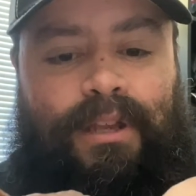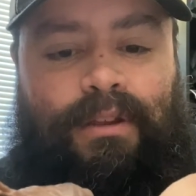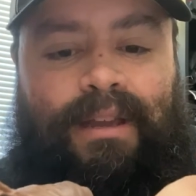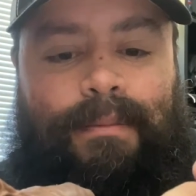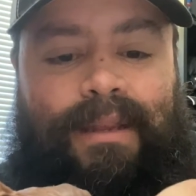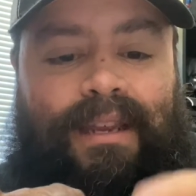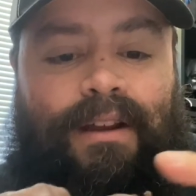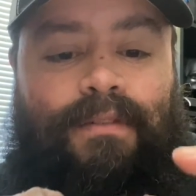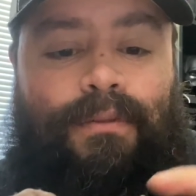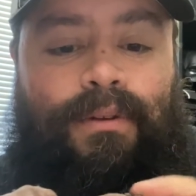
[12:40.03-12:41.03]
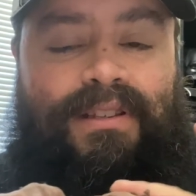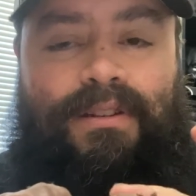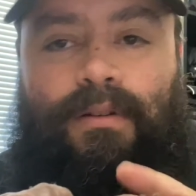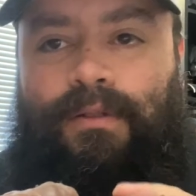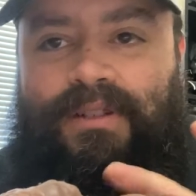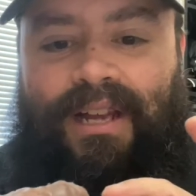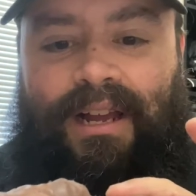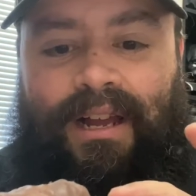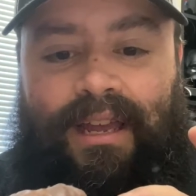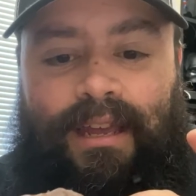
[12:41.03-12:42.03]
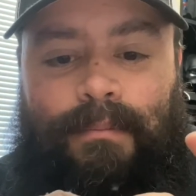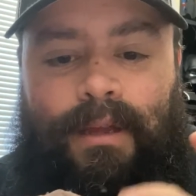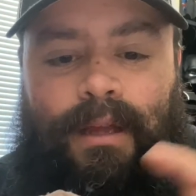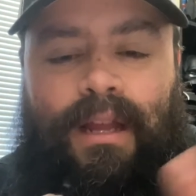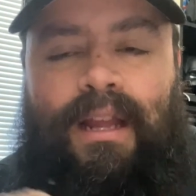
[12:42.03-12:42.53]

but you got to be careful because over time,